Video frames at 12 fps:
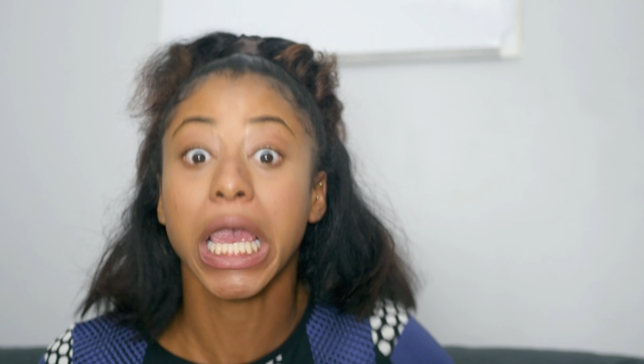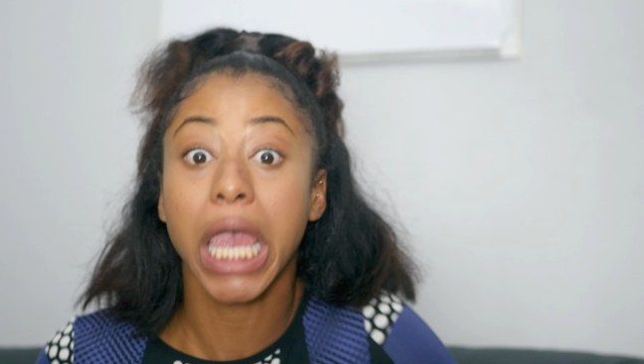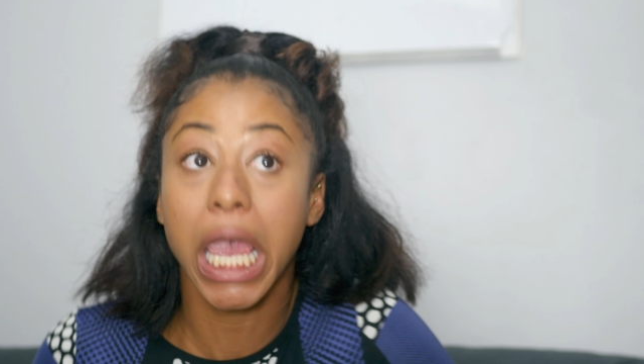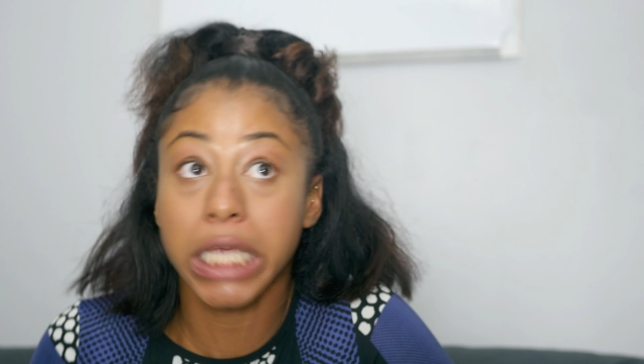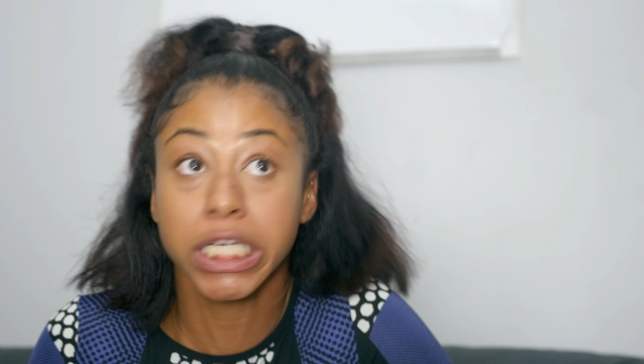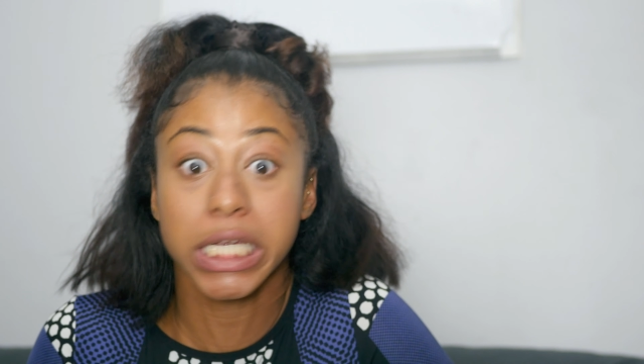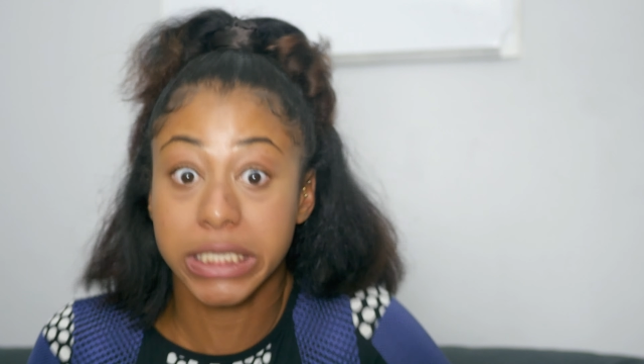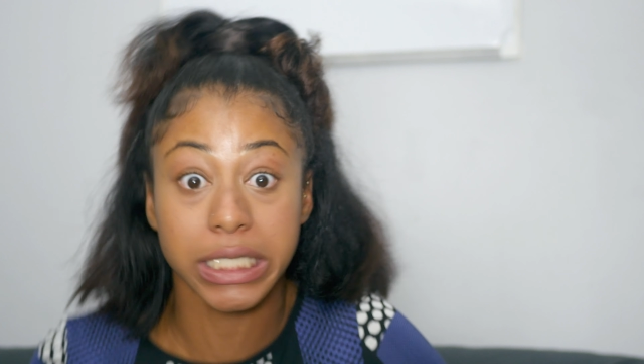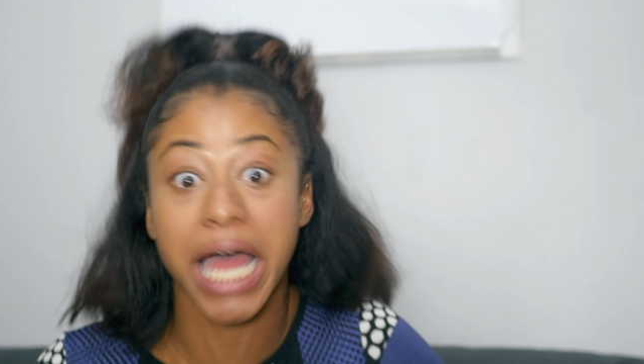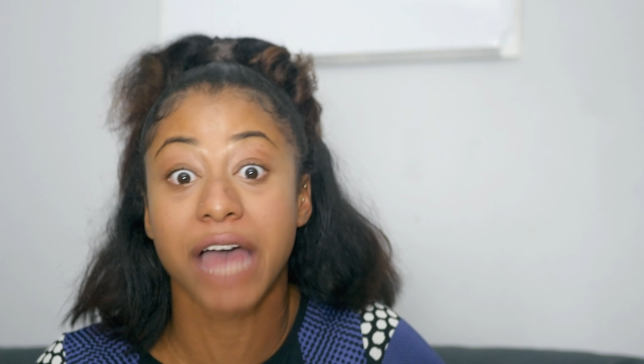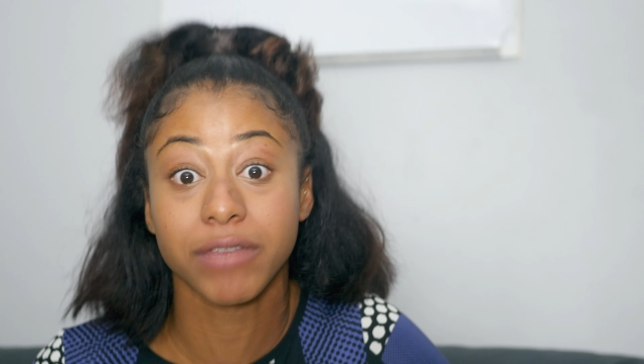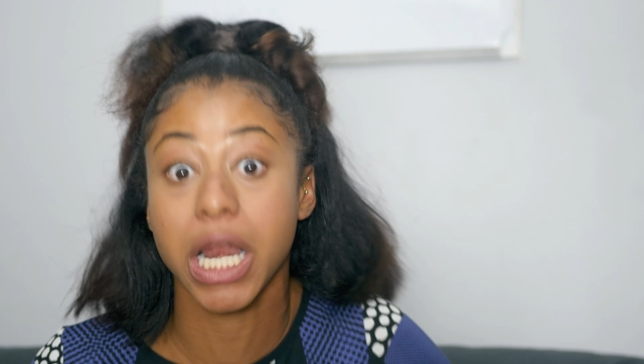It's just the
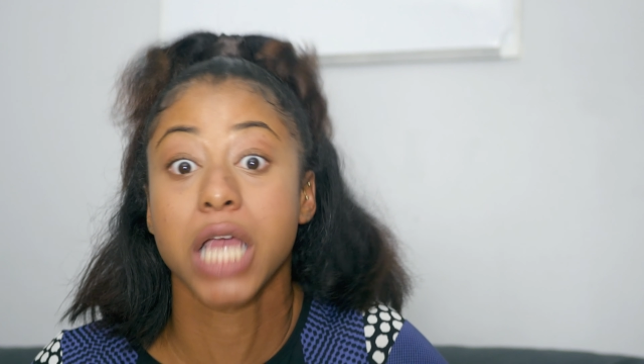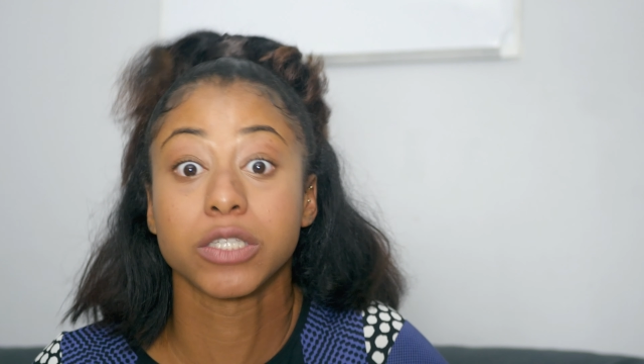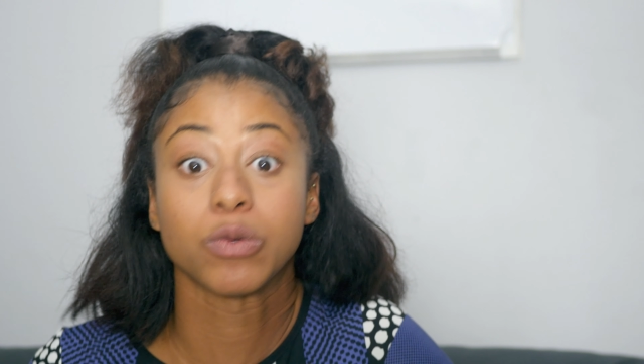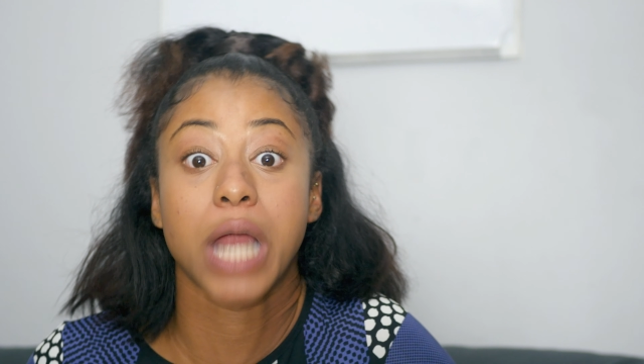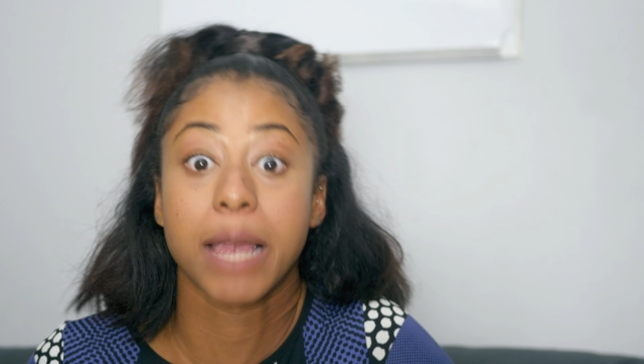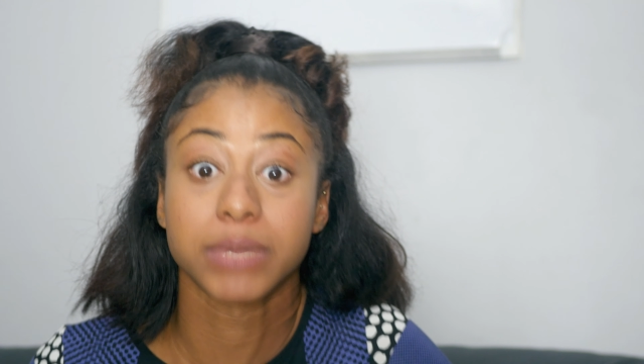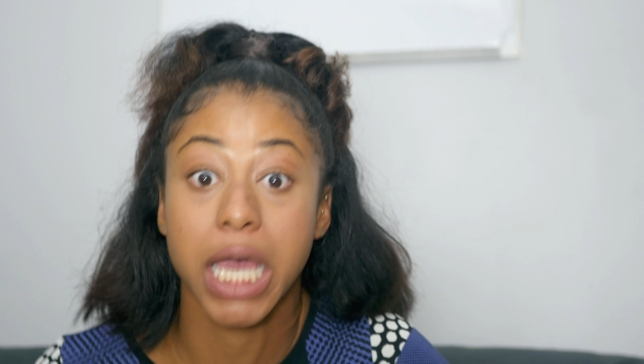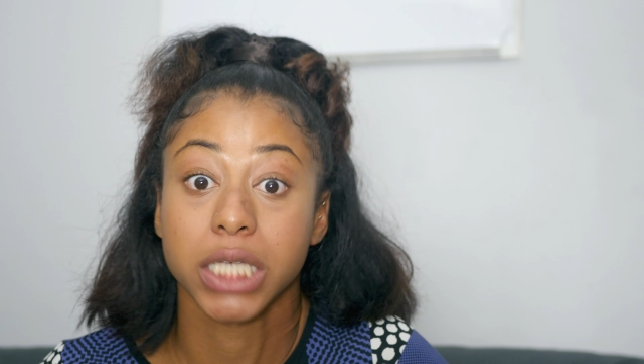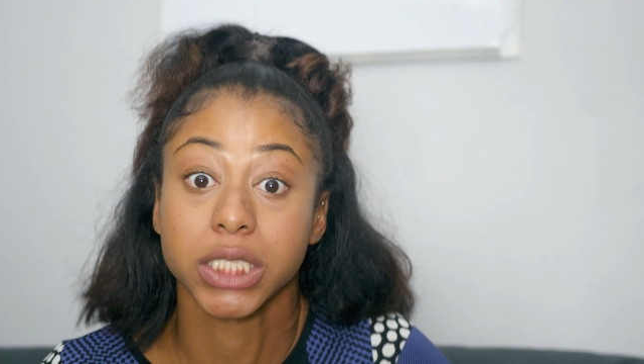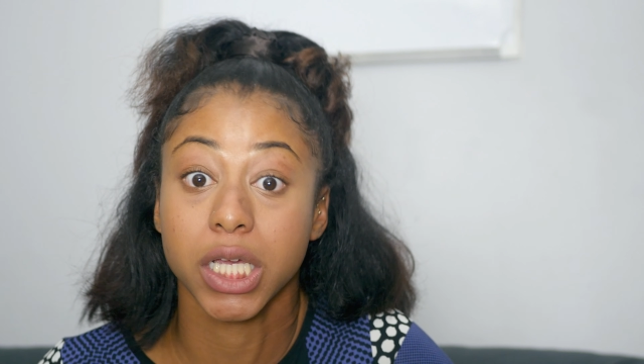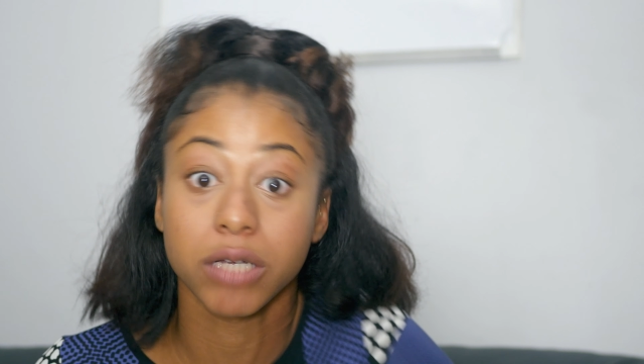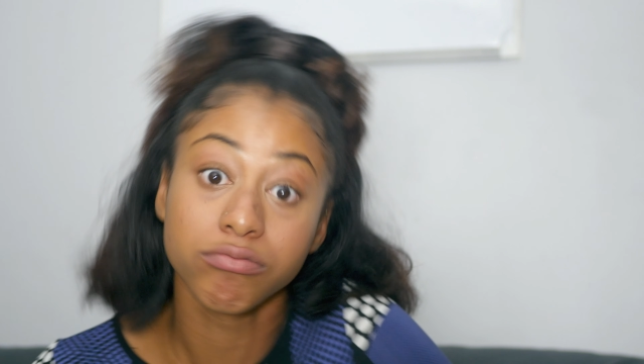laugh that I do when I'm
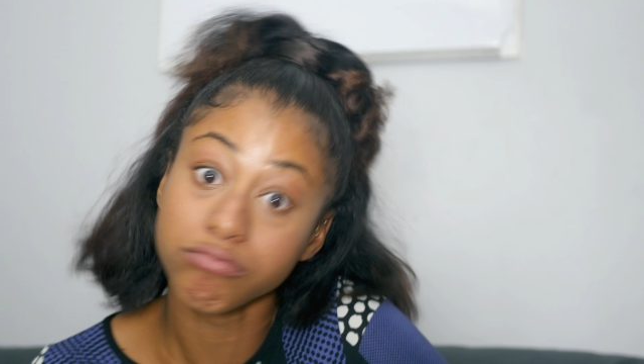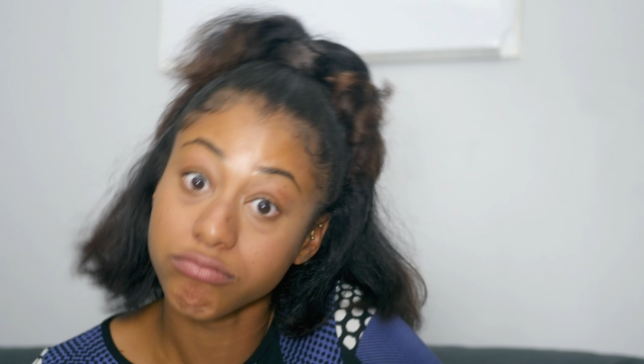texting.